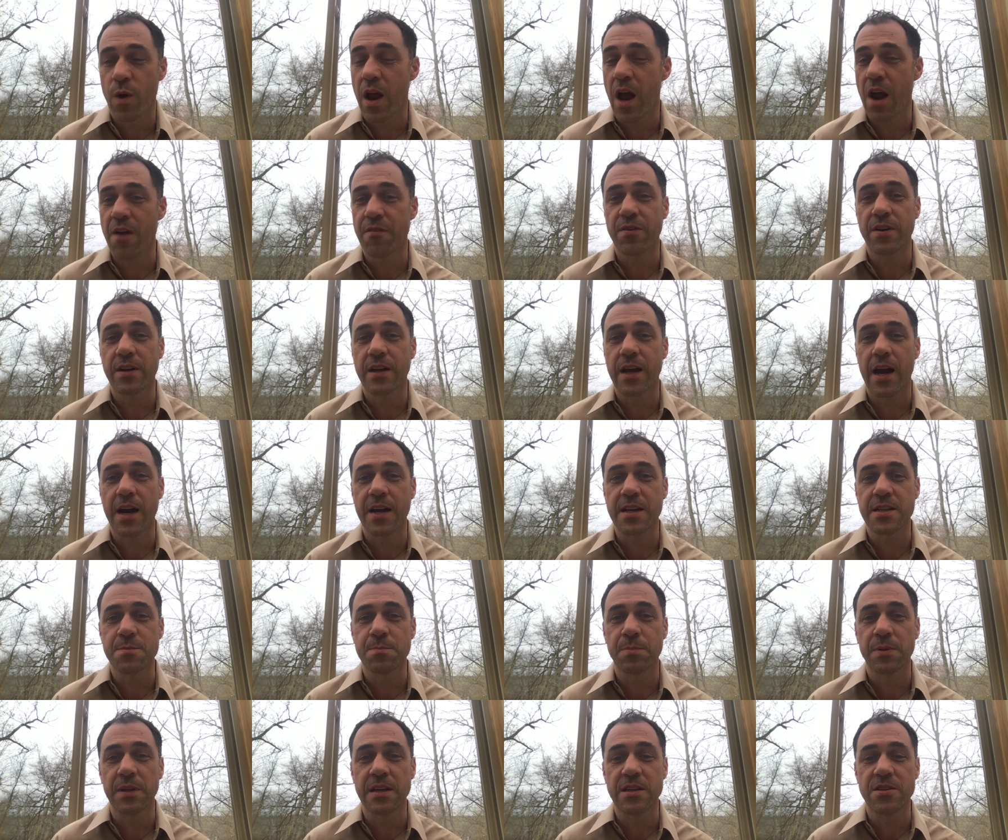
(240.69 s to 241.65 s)
wherever God
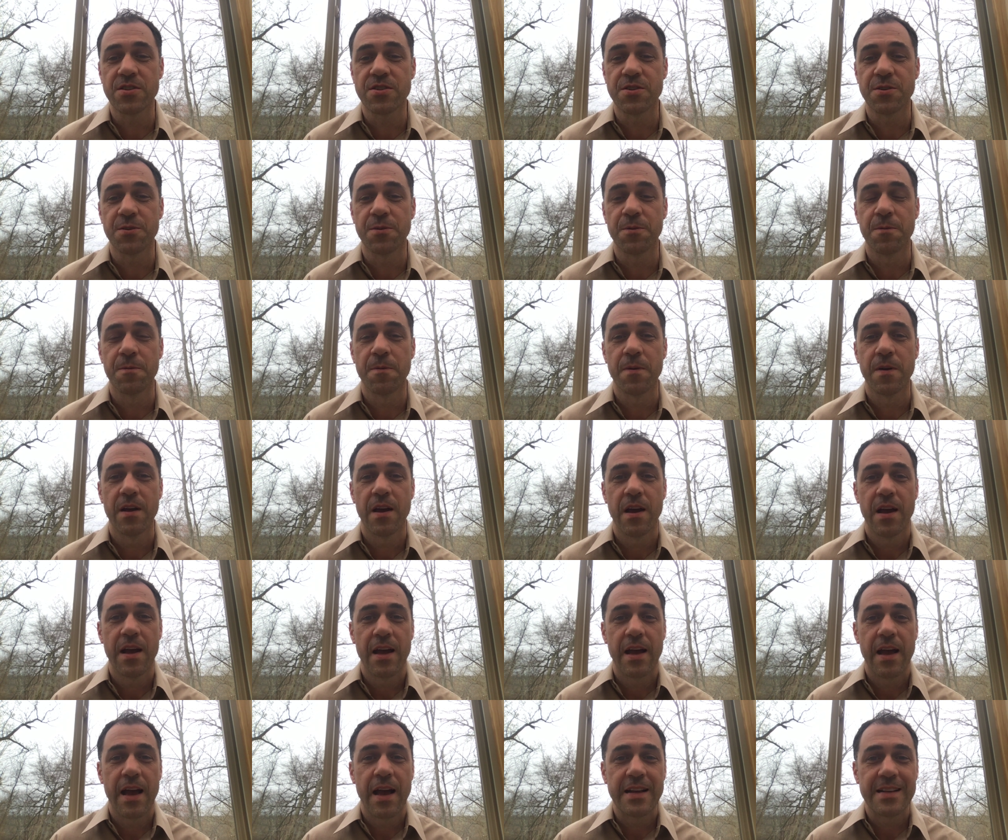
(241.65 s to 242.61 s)
has placed you.
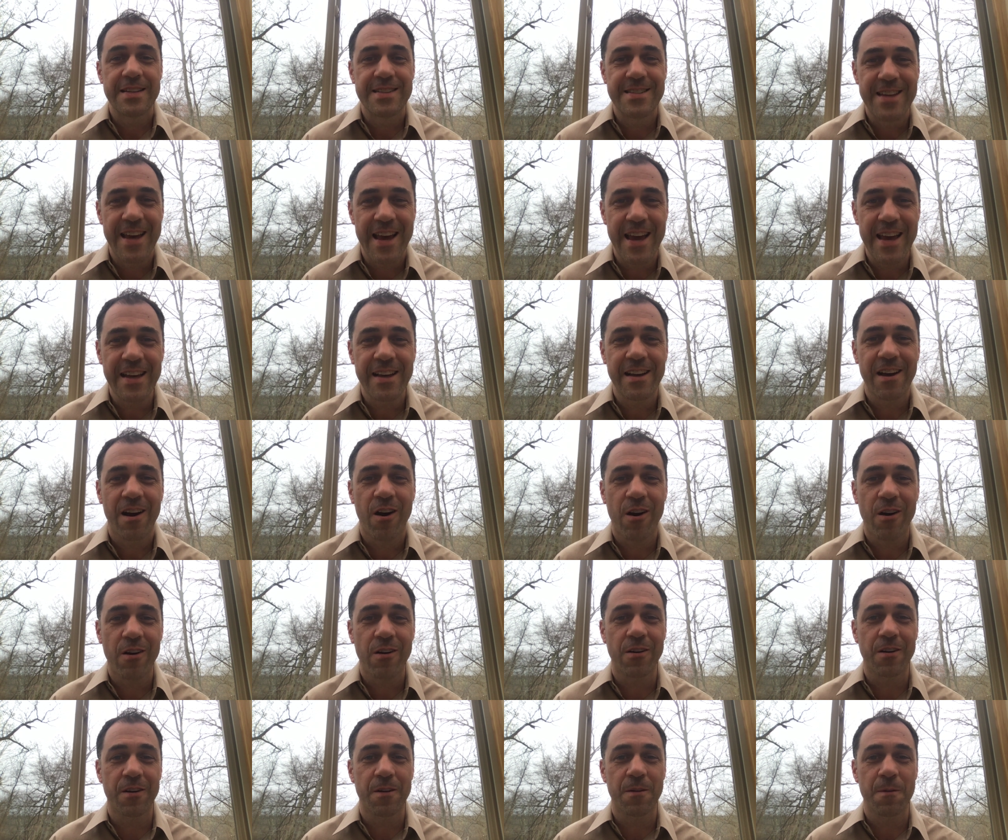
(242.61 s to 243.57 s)
Take
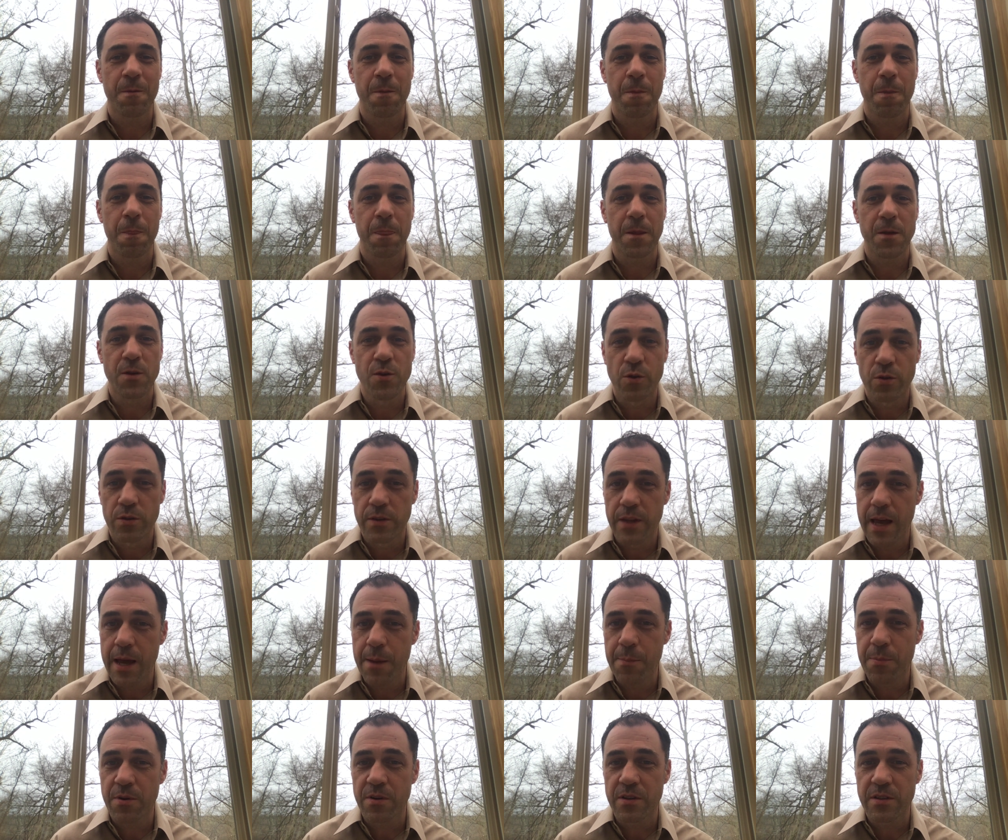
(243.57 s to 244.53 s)
heart. Your
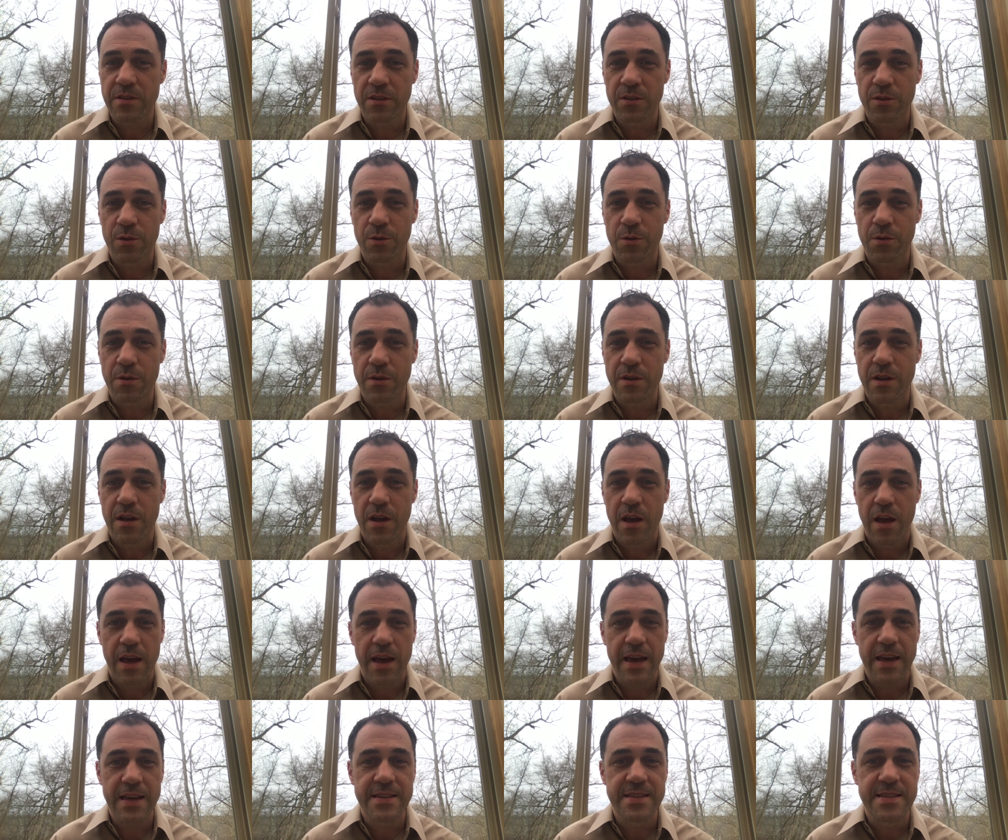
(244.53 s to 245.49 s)
labor in the Lord
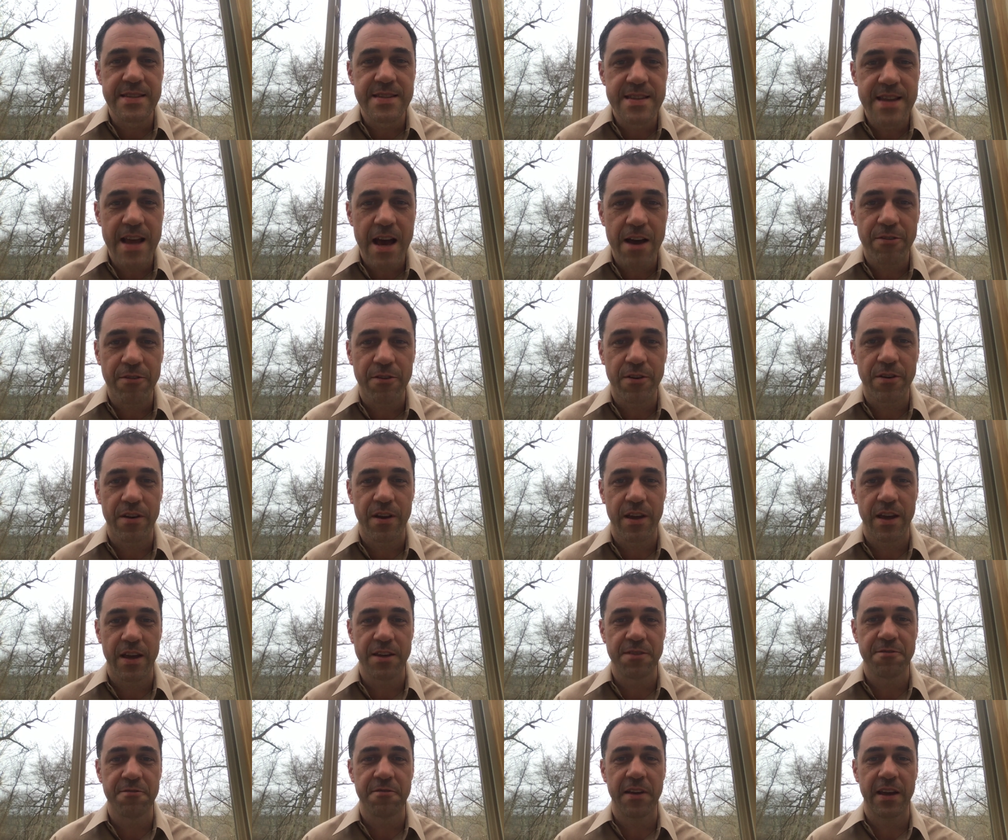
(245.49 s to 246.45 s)
is never
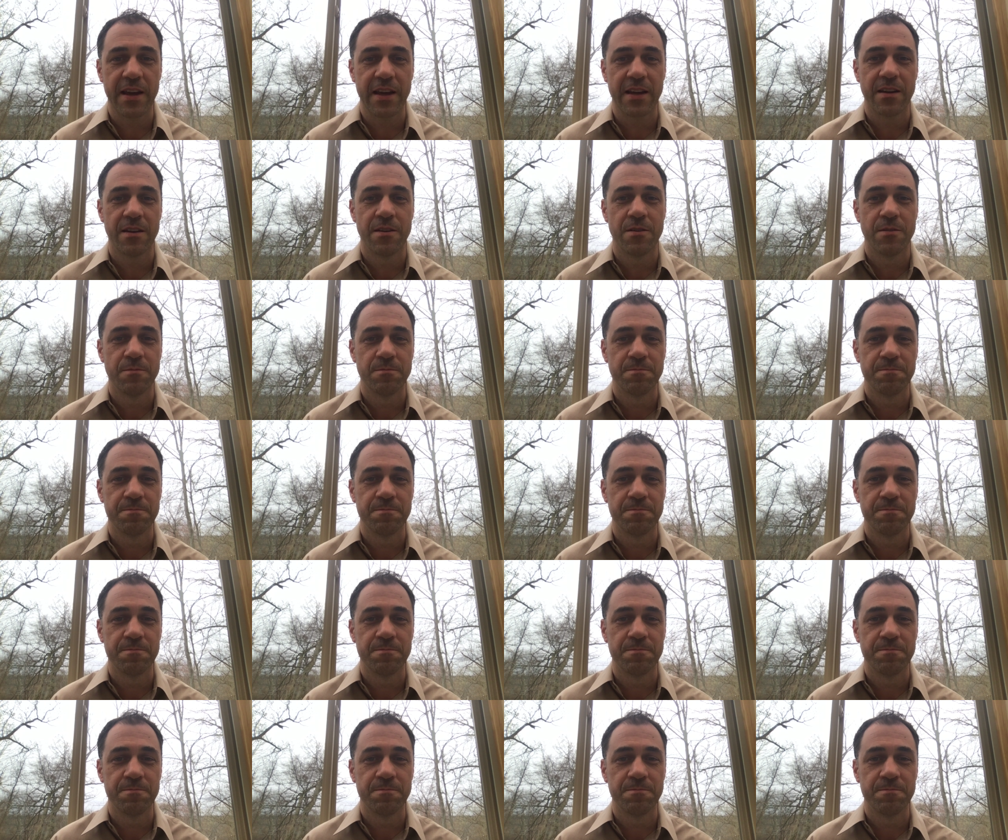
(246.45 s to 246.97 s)
in vain.